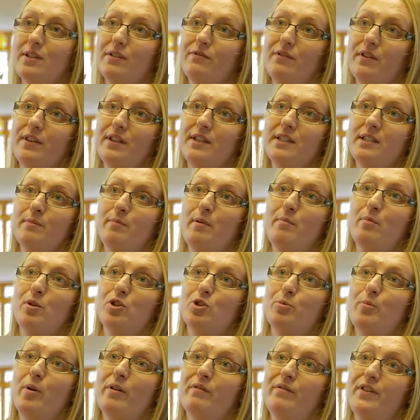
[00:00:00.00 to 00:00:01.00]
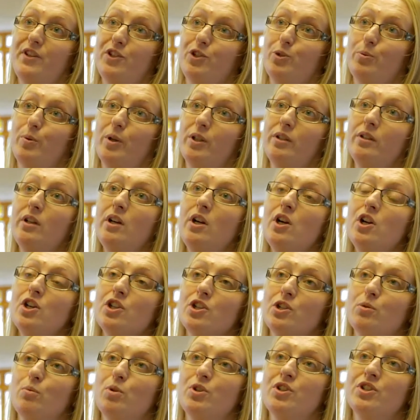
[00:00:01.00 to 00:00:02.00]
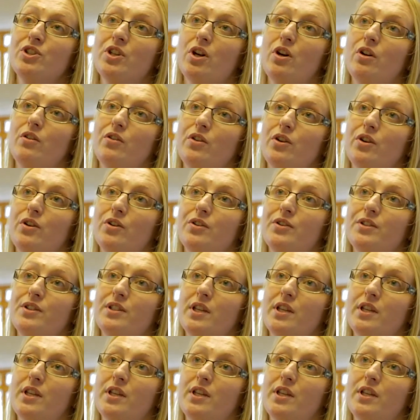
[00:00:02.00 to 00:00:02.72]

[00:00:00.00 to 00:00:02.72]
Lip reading: everything to be much more visual, so once all those